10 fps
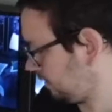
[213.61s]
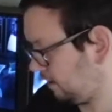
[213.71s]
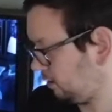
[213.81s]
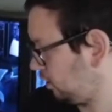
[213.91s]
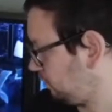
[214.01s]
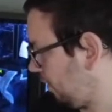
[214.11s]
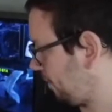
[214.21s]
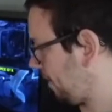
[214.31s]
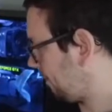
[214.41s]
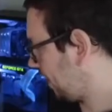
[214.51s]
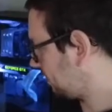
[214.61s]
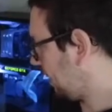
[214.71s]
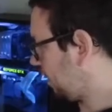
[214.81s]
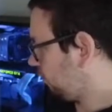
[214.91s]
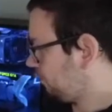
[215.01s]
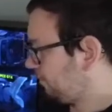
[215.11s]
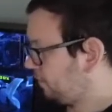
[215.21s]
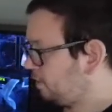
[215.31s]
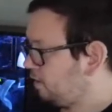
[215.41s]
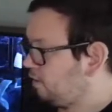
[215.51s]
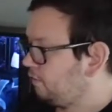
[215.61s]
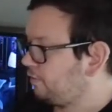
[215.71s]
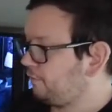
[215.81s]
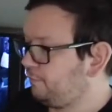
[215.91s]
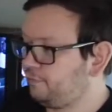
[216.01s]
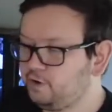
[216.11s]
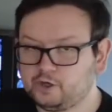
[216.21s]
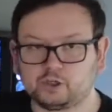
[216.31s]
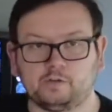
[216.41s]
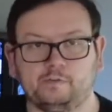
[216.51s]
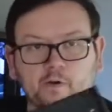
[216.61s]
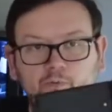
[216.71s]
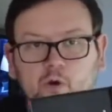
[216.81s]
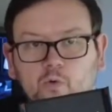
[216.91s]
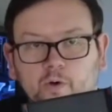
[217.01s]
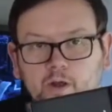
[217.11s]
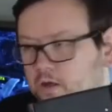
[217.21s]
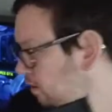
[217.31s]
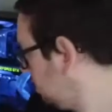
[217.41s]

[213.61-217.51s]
let's just pop that back down. The first phone holder